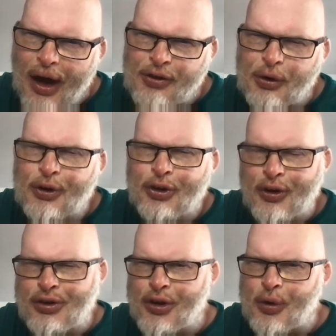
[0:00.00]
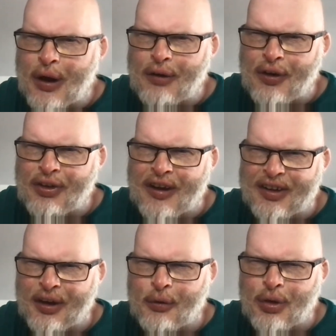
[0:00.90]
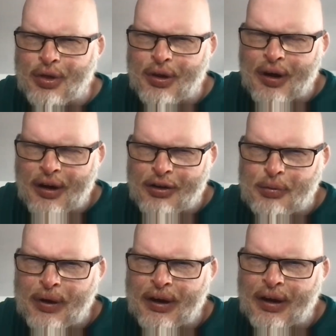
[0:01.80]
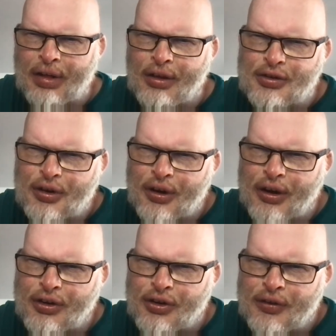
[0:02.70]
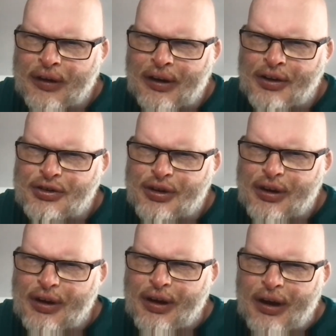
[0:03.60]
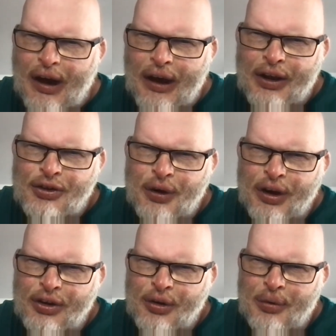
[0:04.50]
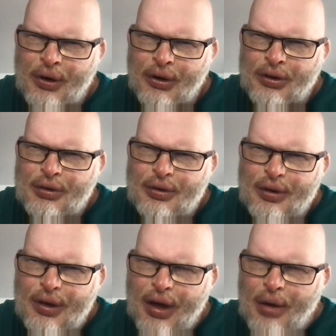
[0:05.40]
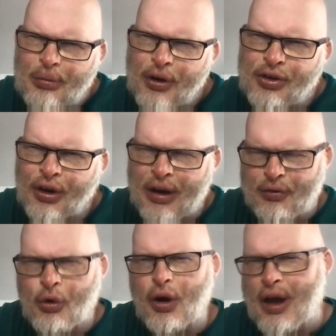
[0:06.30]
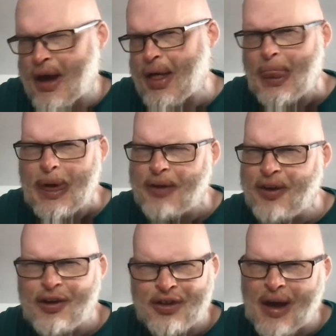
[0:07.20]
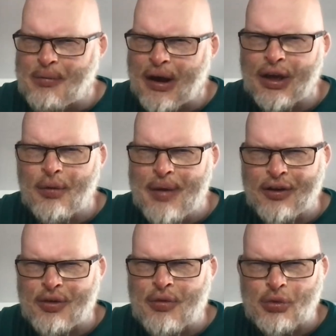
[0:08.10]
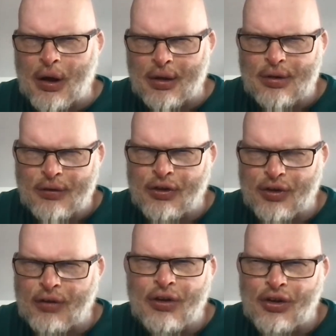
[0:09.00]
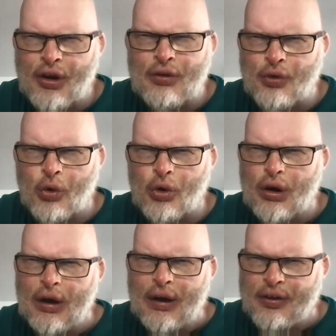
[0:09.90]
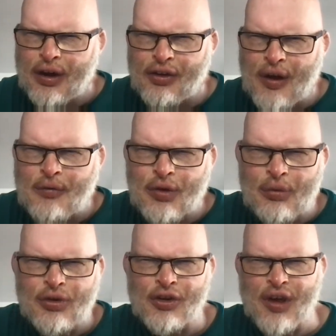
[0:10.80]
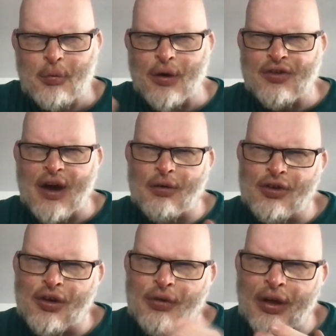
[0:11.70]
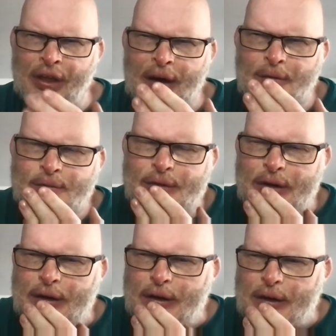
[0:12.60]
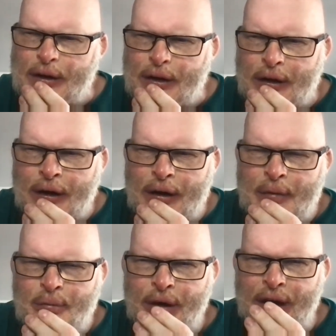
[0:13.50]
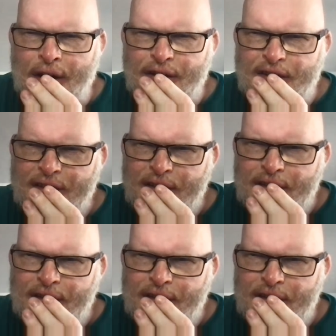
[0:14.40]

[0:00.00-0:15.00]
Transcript: That's what you're doing too, Craig. Fantastic with speaking English. Okay, so it's for English. And his Greek is coming on. But he's not yet four. Yeah, it takes time. And he'll mix them as well. If he's only four, it takes time for them to separate out and stuff like that. But yes.